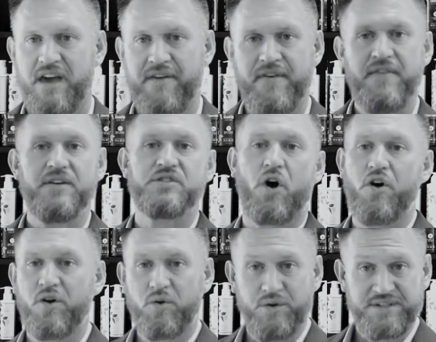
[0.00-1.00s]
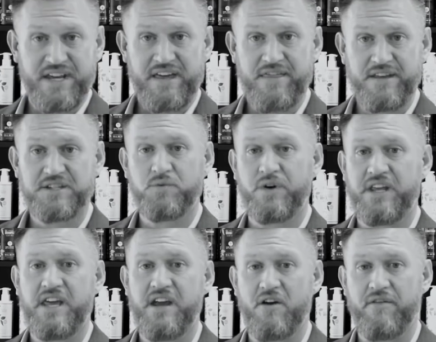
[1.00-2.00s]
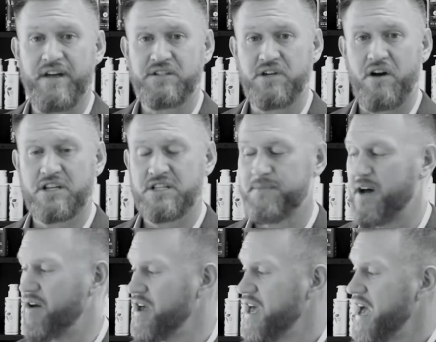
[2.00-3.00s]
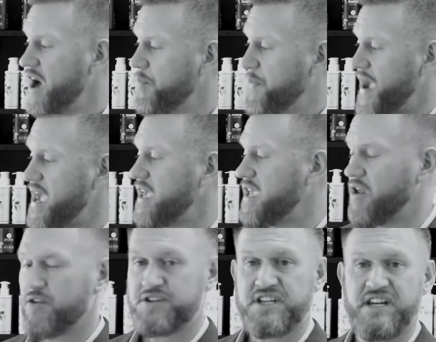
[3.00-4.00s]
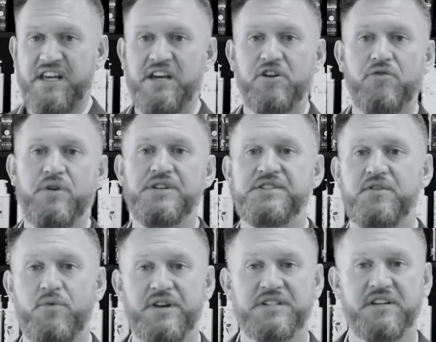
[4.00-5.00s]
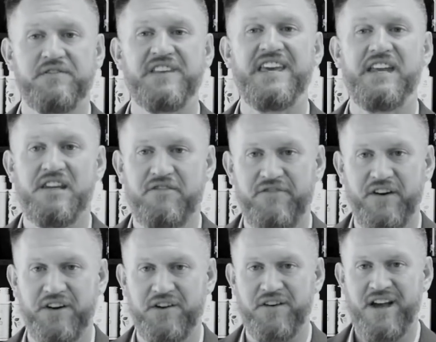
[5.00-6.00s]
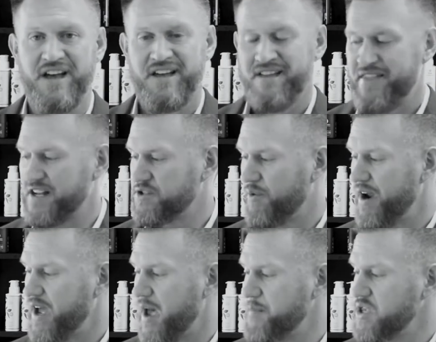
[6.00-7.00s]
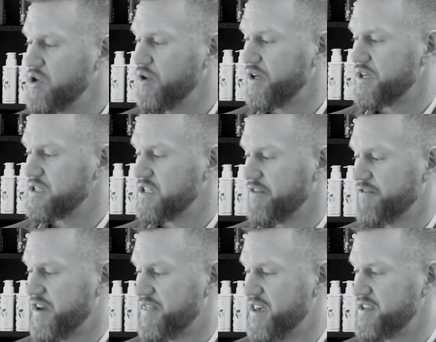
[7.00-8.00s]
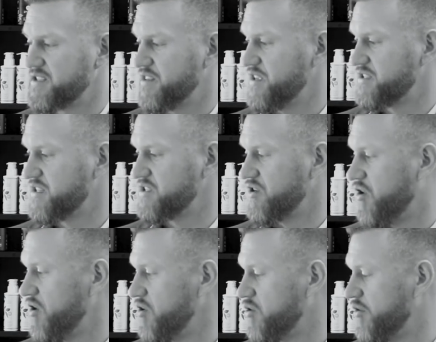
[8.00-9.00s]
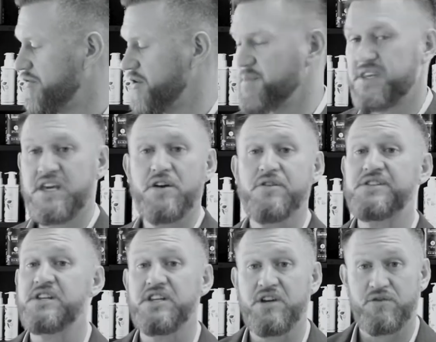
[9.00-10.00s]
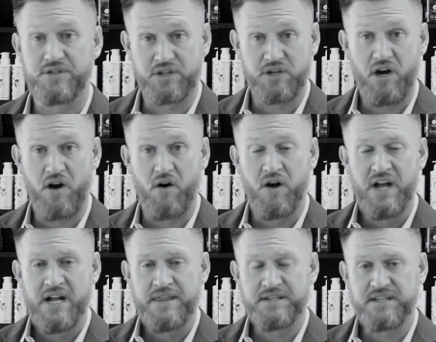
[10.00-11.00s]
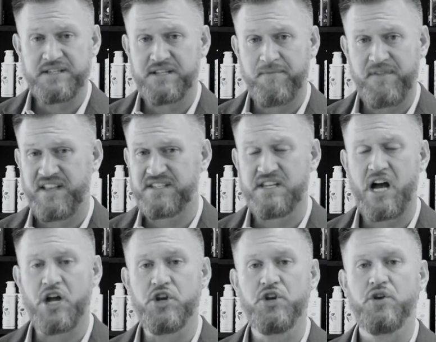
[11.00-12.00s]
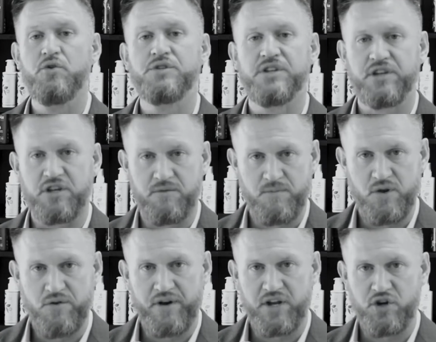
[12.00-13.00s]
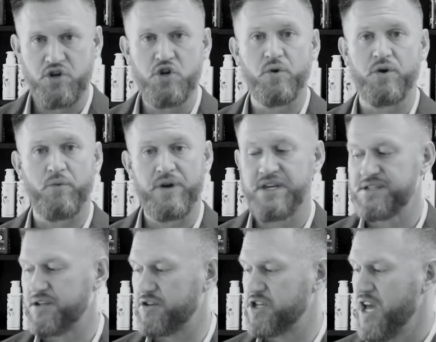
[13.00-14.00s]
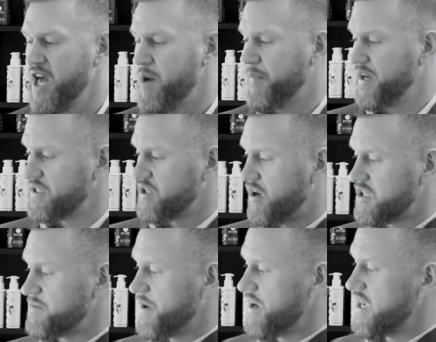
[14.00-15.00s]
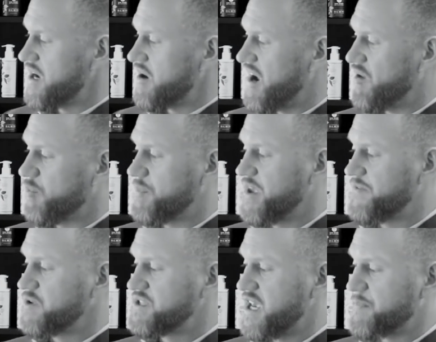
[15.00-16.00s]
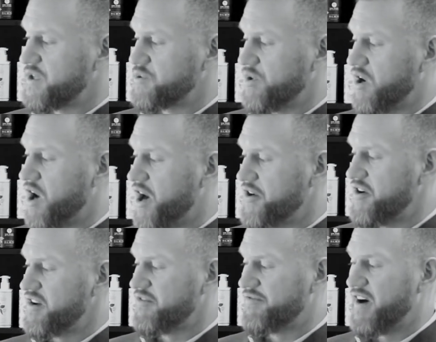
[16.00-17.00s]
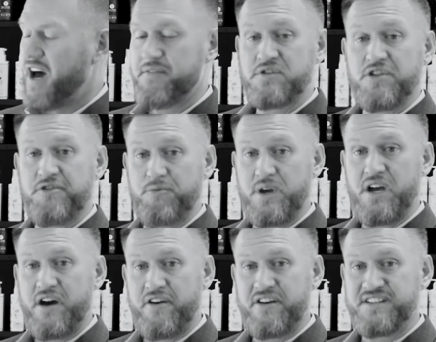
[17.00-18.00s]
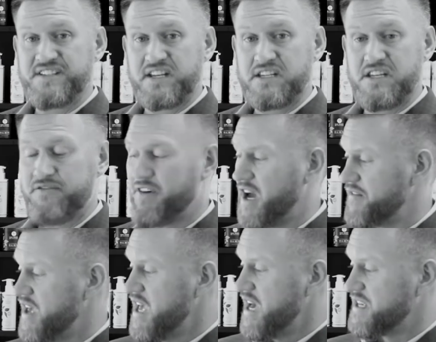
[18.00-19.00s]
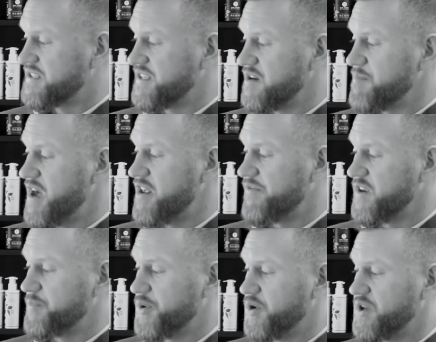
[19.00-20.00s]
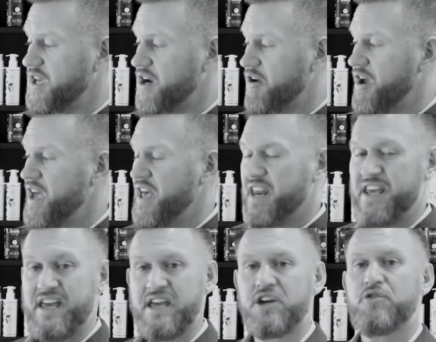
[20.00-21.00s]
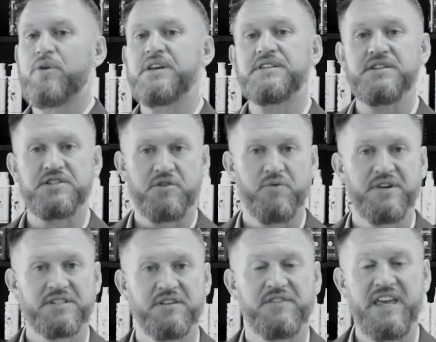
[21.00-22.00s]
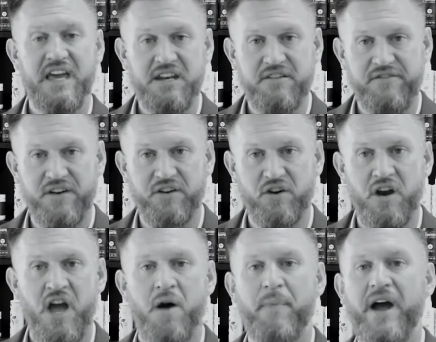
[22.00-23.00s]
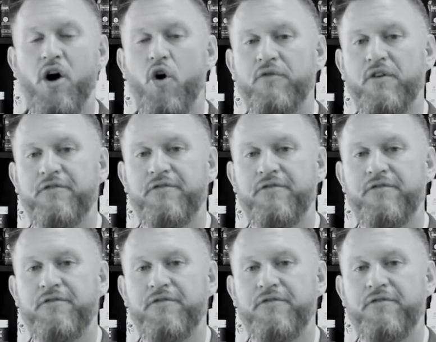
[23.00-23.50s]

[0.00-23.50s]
And then there's articles like this one here that talks about how painkillers can increase the risk of kidney failure. That's right. I mean, you look at stuff like this, and this is an article from years and years ago. This is something that's not new to the community or new in research, but it talks about here how if you take between 105 to 365 acetaminophen per year, it increases your risk of kidney failure by over